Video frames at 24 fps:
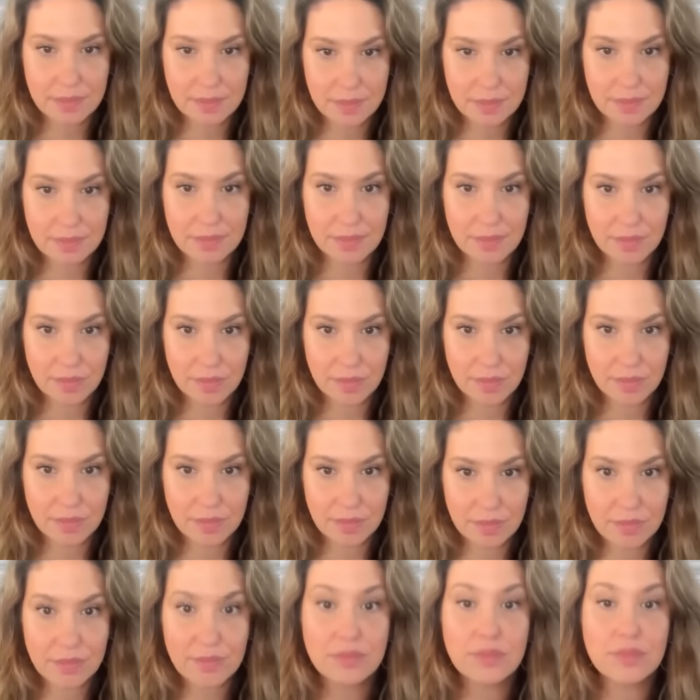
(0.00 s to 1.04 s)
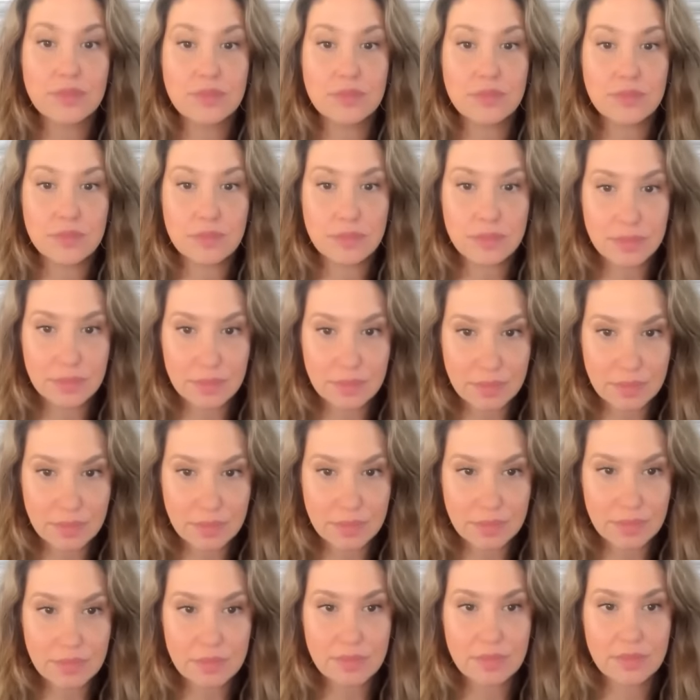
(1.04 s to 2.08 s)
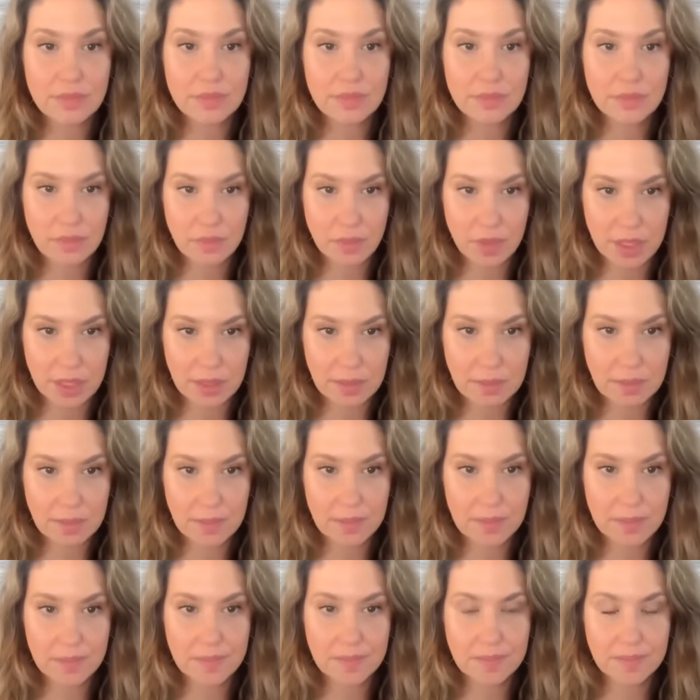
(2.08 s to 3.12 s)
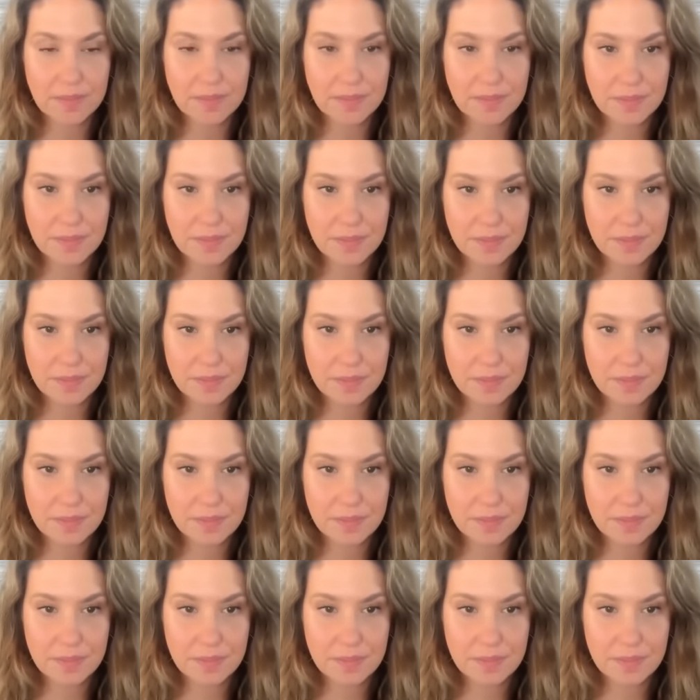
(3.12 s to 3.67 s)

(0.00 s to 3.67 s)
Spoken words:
[no speech]